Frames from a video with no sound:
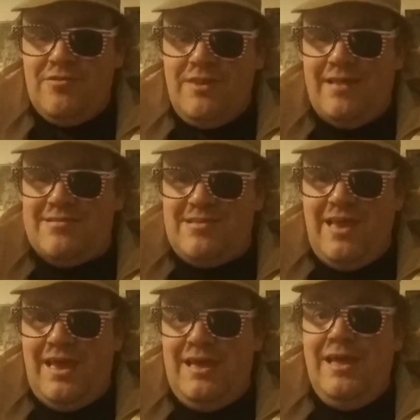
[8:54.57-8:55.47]
So let's
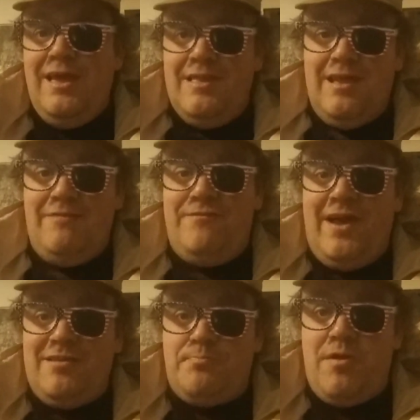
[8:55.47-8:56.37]
say that
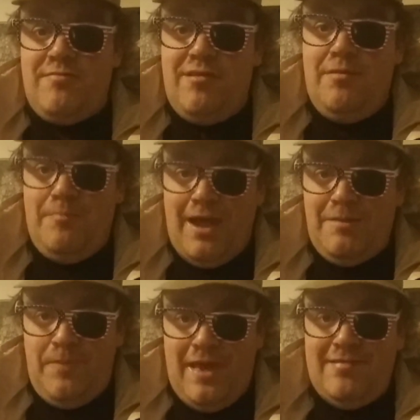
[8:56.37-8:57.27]
Vice President
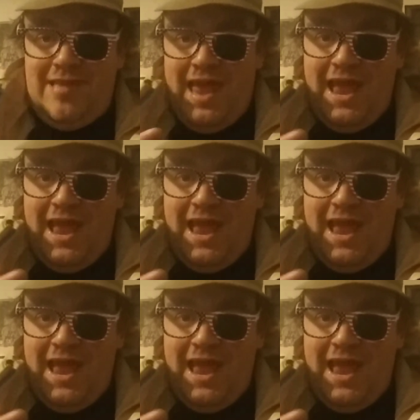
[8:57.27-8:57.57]
Mike Pence,